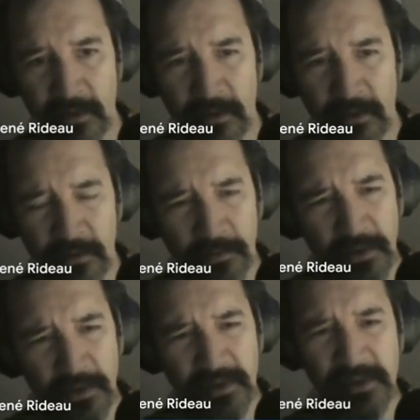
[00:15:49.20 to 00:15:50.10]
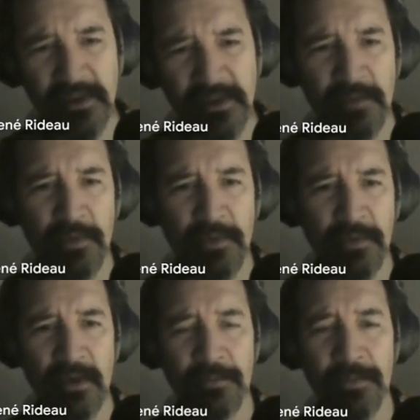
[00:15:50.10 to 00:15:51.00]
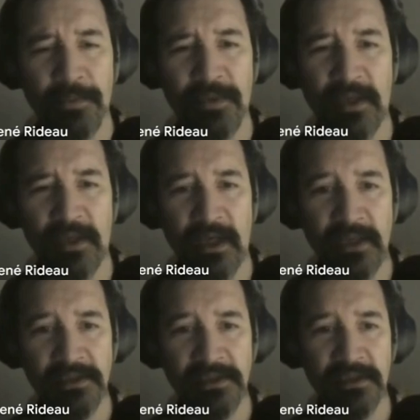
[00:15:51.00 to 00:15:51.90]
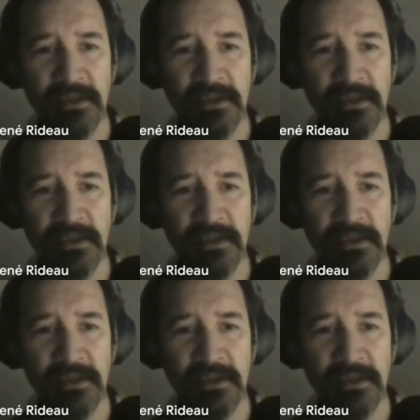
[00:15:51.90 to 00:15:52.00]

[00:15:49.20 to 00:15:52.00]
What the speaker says: a multi-sig pub key hash.